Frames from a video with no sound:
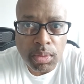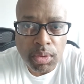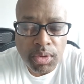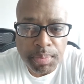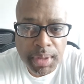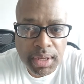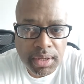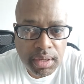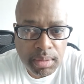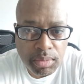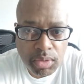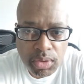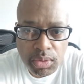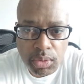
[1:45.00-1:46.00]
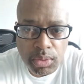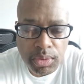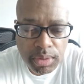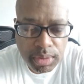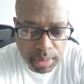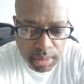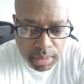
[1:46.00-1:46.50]
speak some
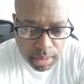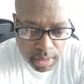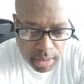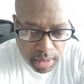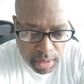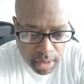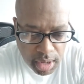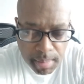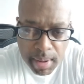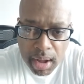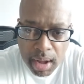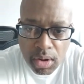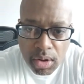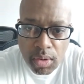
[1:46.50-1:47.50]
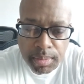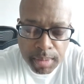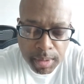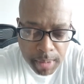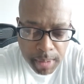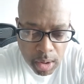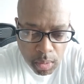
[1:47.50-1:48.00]
truth
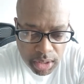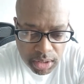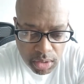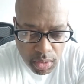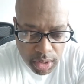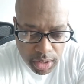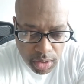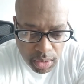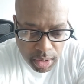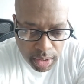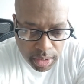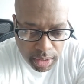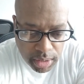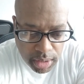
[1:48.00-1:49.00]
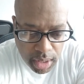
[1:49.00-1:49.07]
about what's going on